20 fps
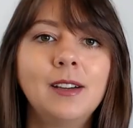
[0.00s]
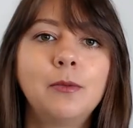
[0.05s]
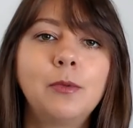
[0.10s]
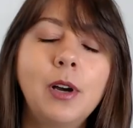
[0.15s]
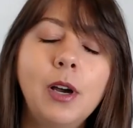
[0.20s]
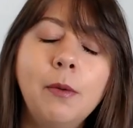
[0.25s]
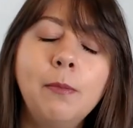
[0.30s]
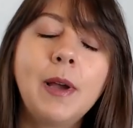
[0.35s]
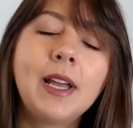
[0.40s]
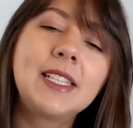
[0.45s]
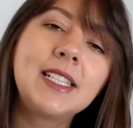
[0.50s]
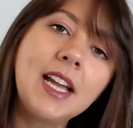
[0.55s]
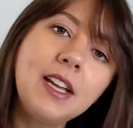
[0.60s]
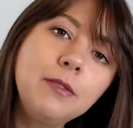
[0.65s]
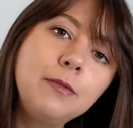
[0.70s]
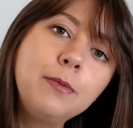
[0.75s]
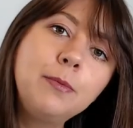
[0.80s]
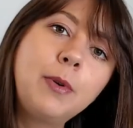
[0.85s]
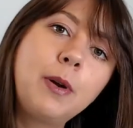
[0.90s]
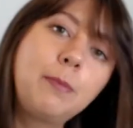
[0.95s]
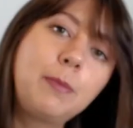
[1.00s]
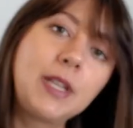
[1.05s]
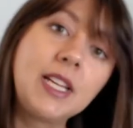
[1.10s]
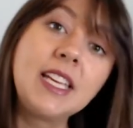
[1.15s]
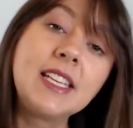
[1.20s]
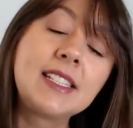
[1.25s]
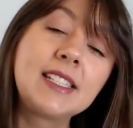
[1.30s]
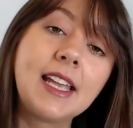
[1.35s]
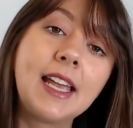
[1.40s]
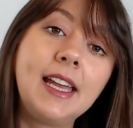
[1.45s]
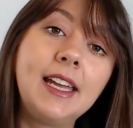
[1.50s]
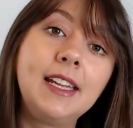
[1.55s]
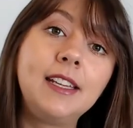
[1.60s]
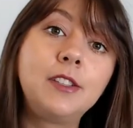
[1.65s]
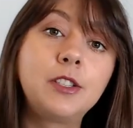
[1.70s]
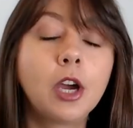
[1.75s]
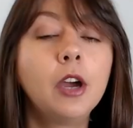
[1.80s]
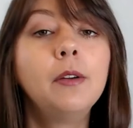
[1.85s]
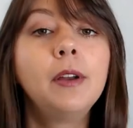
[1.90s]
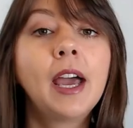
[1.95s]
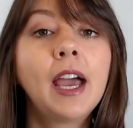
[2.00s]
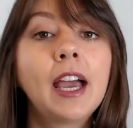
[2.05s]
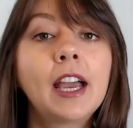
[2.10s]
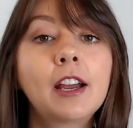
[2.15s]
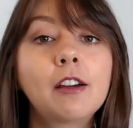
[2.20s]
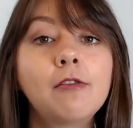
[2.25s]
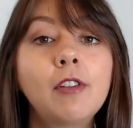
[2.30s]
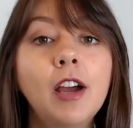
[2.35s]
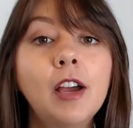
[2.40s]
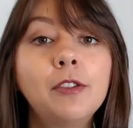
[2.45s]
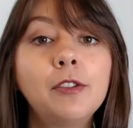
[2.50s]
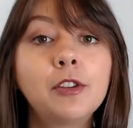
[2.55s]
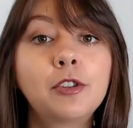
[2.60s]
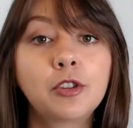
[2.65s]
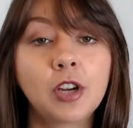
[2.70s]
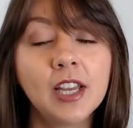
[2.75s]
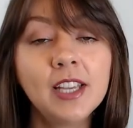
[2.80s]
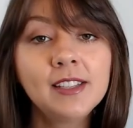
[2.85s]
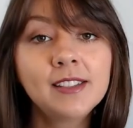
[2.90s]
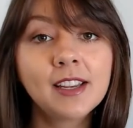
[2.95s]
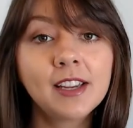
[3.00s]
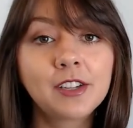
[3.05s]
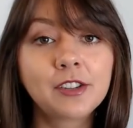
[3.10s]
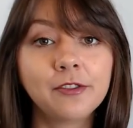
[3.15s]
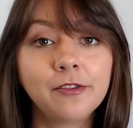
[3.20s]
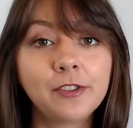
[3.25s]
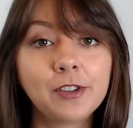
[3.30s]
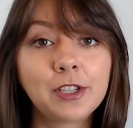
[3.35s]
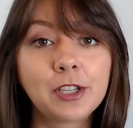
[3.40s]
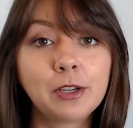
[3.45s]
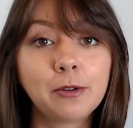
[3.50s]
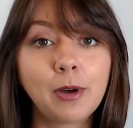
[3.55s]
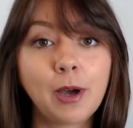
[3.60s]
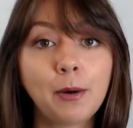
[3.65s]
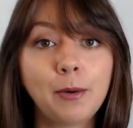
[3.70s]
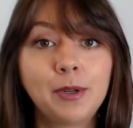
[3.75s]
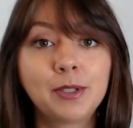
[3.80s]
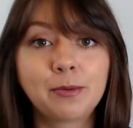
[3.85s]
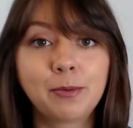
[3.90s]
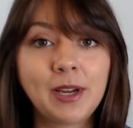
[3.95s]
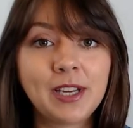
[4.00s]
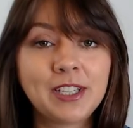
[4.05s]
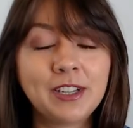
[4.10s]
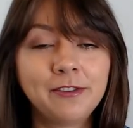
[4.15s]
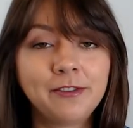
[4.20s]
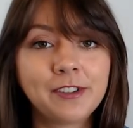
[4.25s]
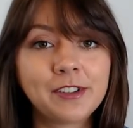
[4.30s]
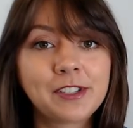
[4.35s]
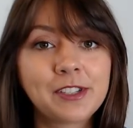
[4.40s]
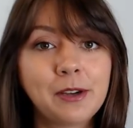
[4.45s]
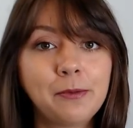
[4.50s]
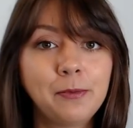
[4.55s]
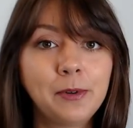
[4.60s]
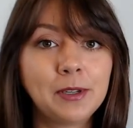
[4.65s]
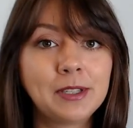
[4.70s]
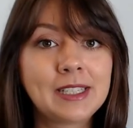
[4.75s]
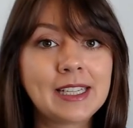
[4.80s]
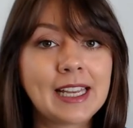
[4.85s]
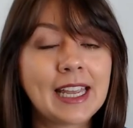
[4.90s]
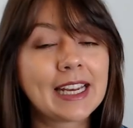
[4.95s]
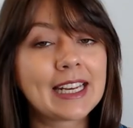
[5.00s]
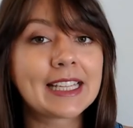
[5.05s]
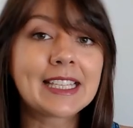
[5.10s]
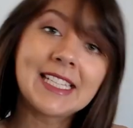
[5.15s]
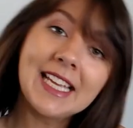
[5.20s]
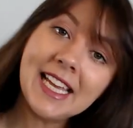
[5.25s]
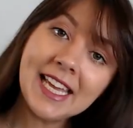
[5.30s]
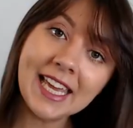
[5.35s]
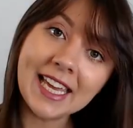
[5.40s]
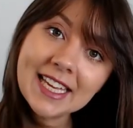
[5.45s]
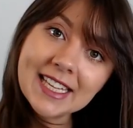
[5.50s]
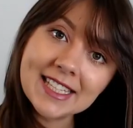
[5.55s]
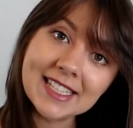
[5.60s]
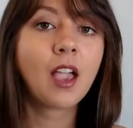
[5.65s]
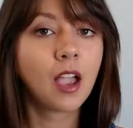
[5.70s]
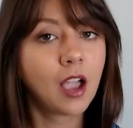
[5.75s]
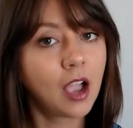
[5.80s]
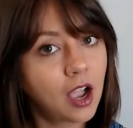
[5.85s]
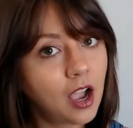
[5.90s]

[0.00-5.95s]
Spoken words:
Well, my dad would probably say, don't hang around the train station for 2 hours waiting for someone to get a ticket.